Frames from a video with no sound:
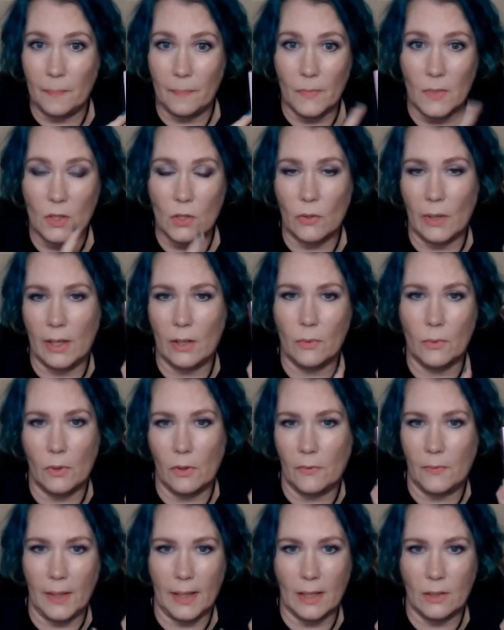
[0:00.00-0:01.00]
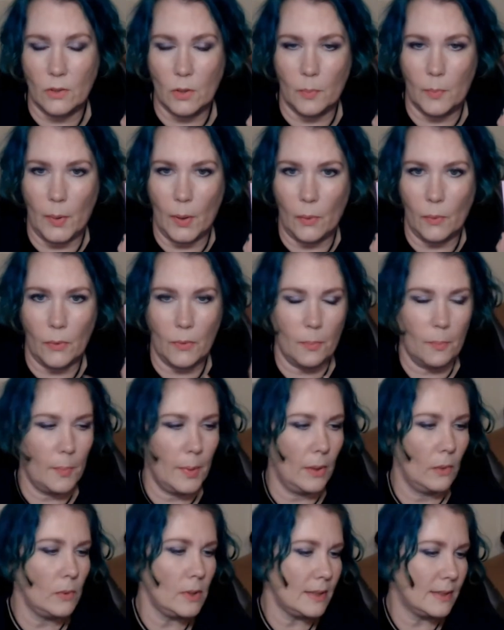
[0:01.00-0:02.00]
so I don't know if I can do both,
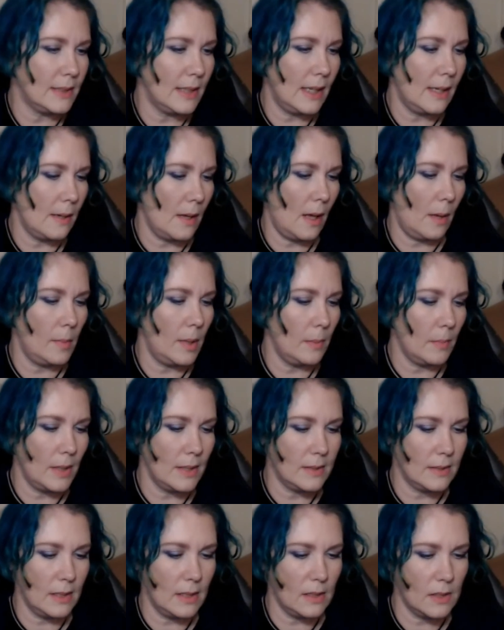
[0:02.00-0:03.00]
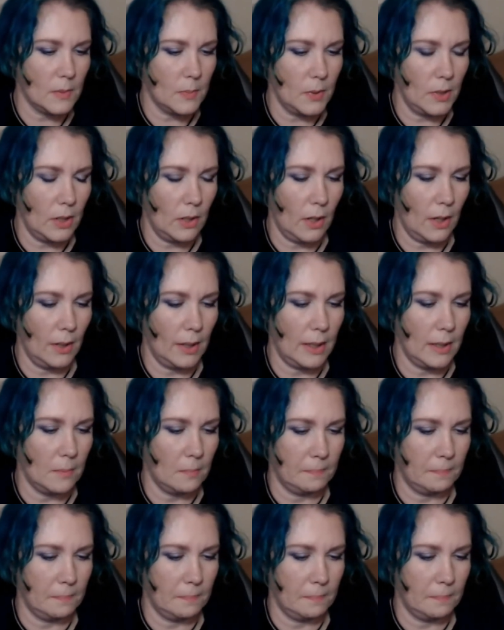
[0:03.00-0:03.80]
but we'll see. I mean, my skin's pretty hardy.